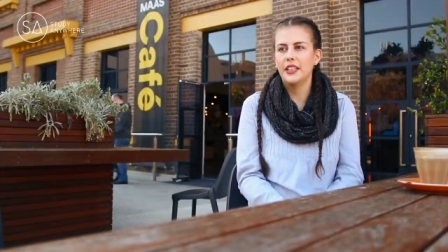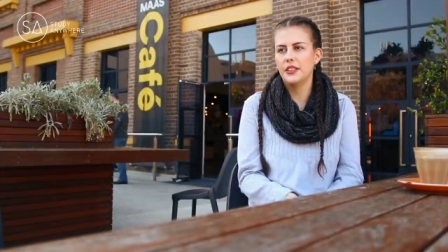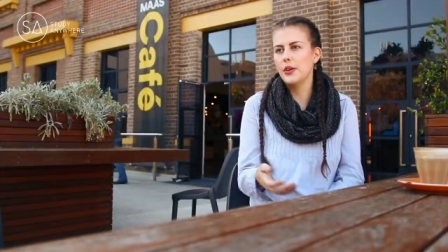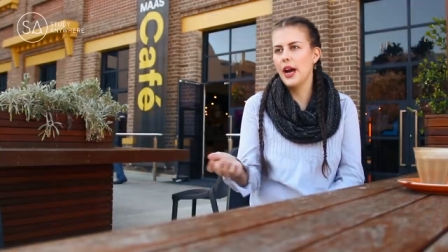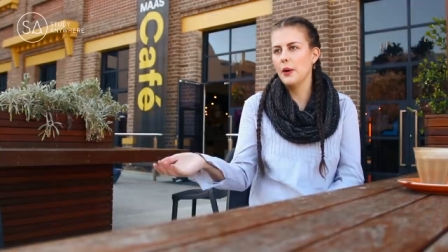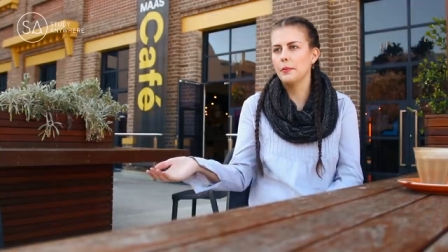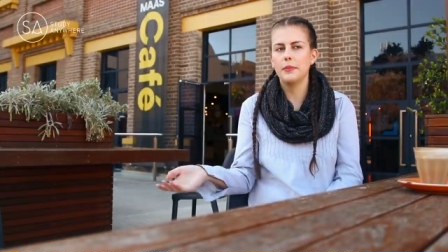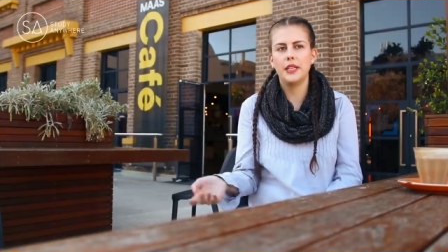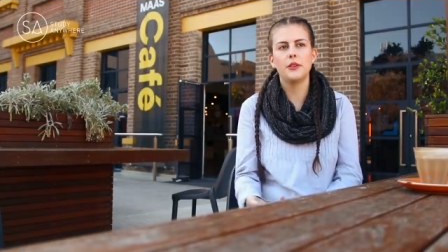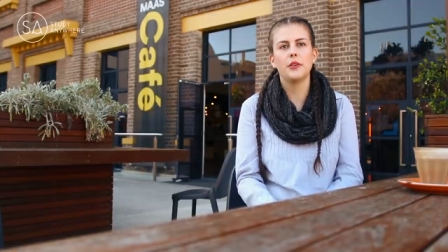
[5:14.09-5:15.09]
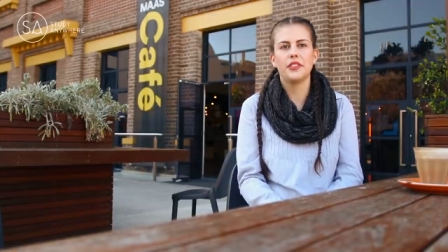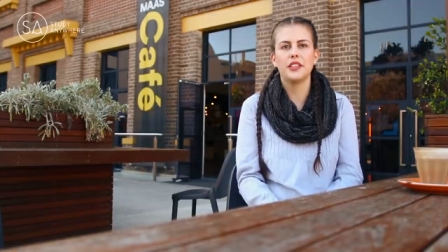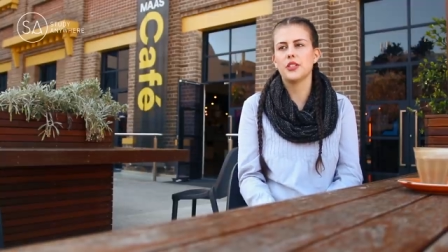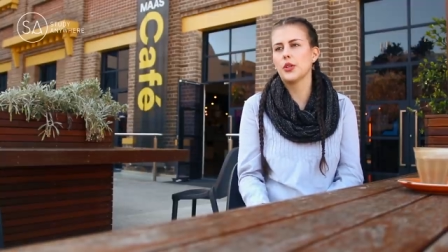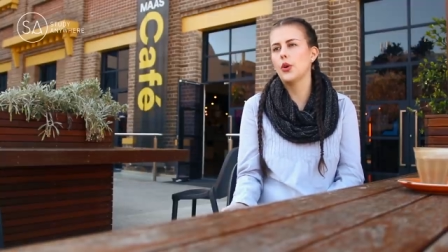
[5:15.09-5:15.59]
And you helped me with
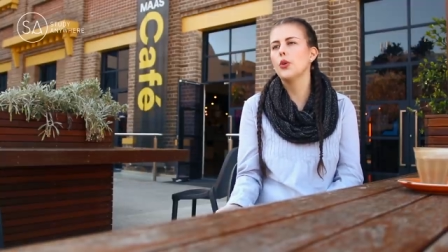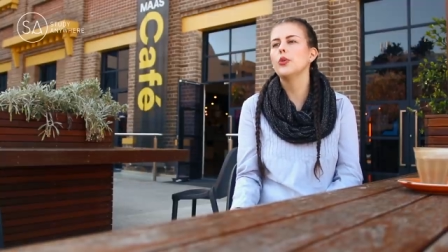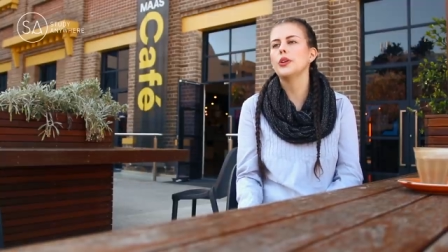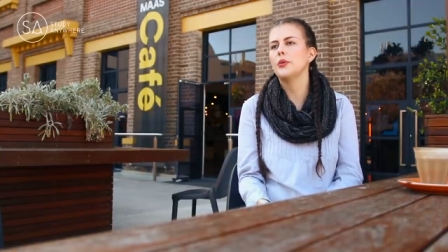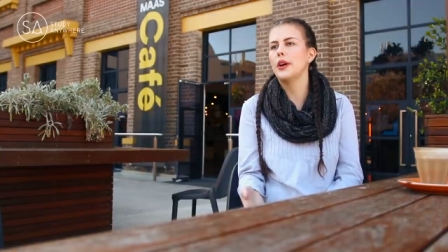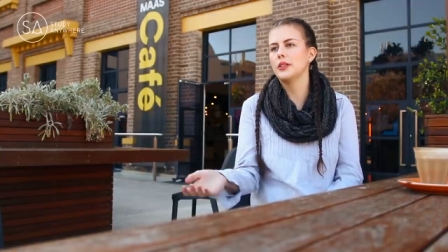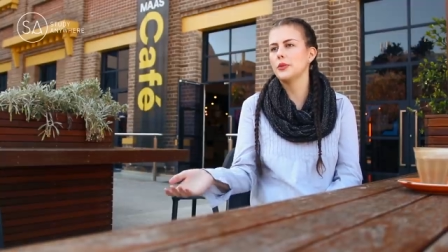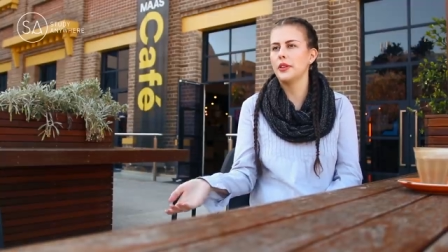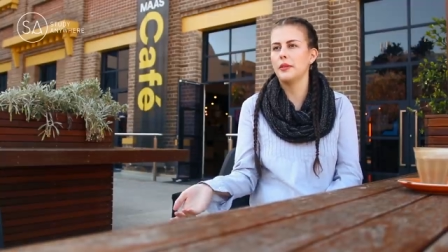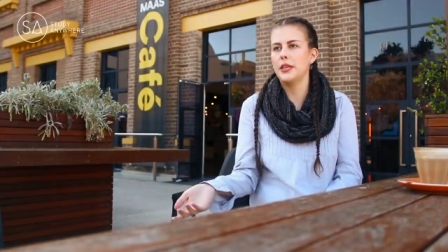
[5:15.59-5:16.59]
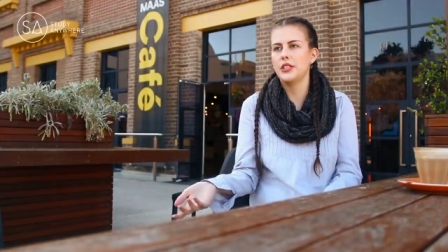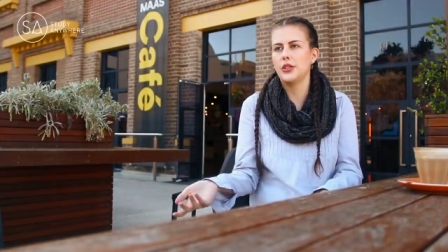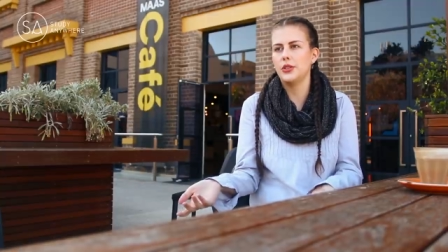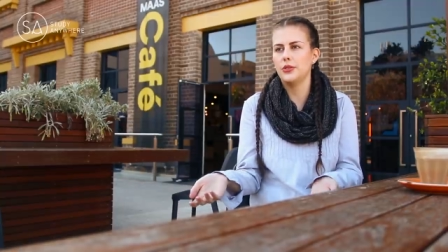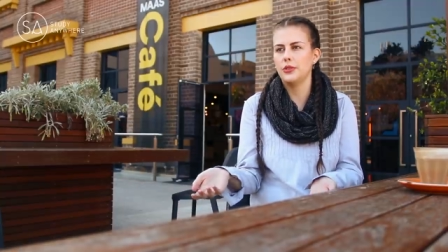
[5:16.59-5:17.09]
the school, you went with me
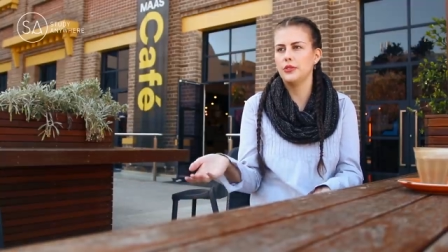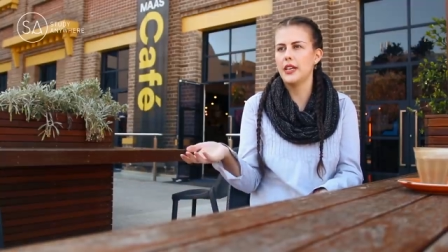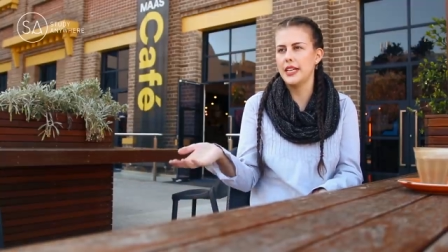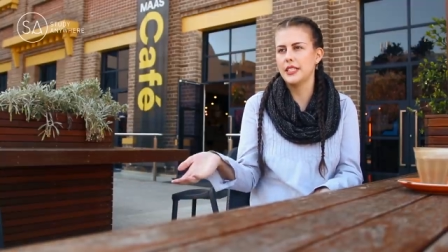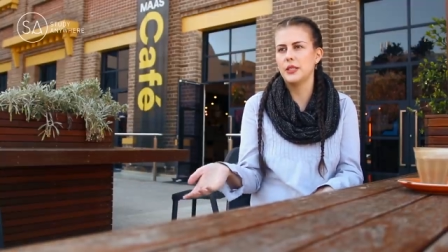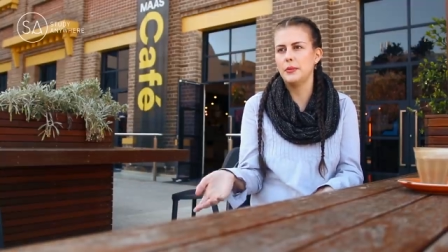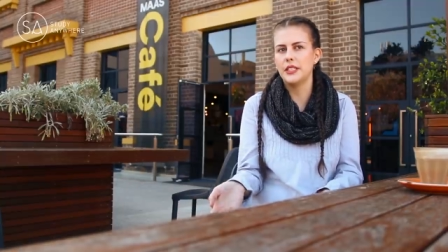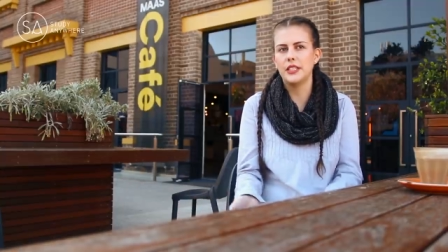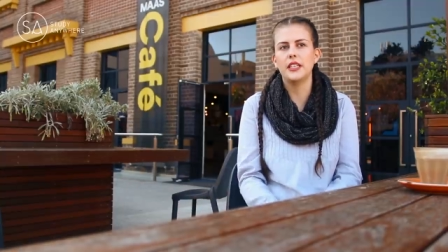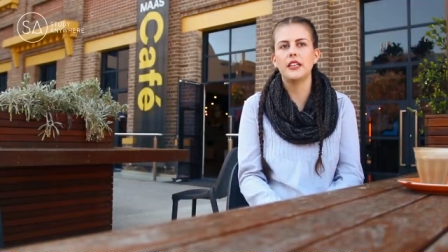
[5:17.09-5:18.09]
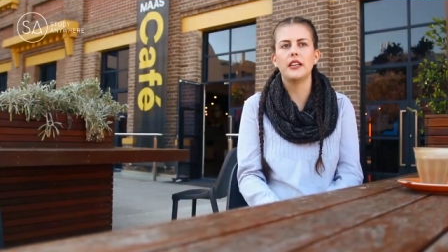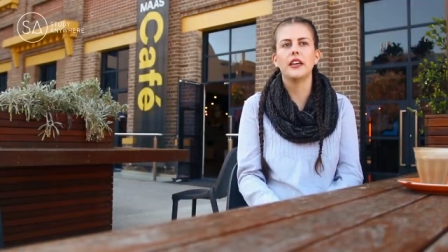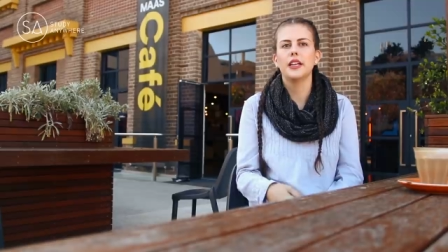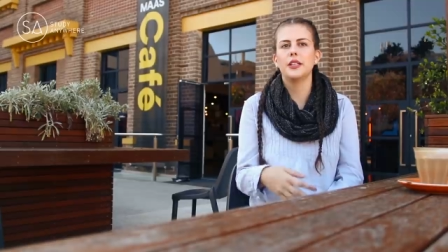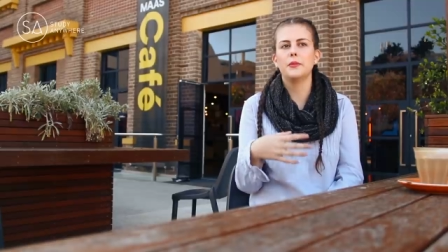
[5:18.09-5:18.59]
to
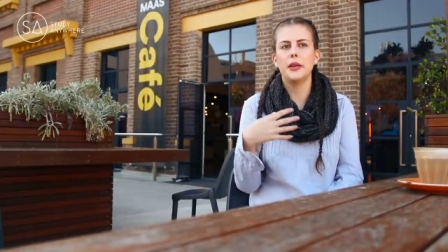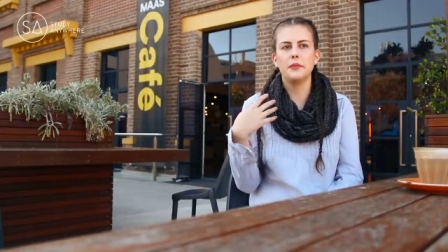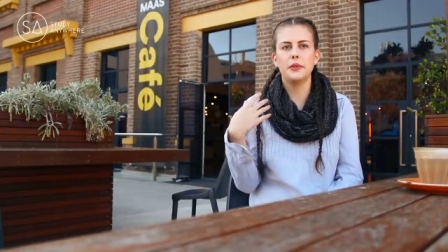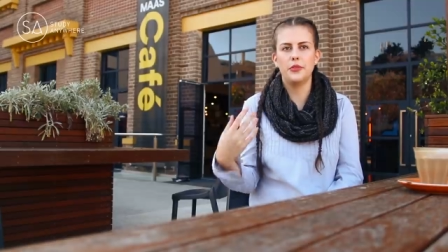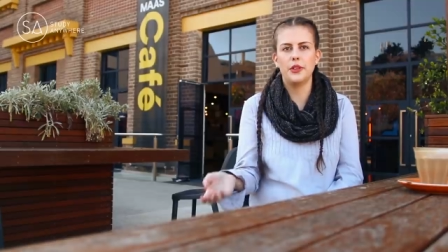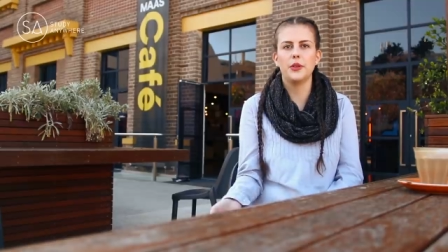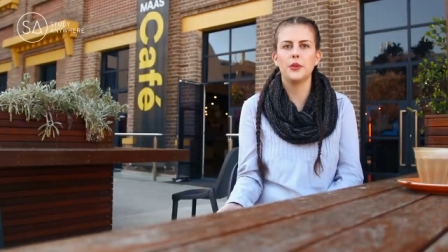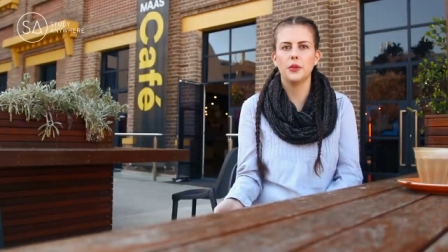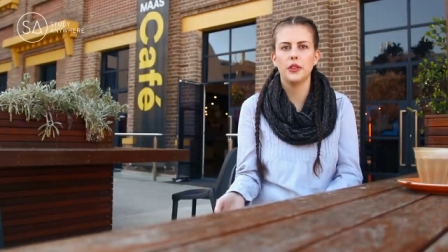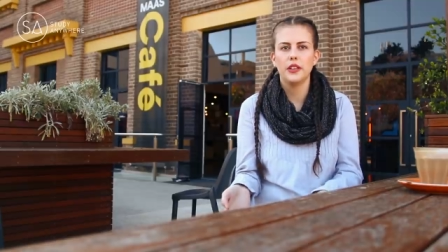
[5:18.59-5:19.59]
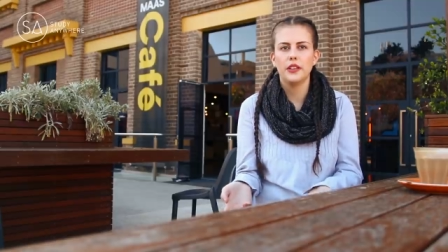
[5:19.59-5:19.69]
SSBT, you made me feel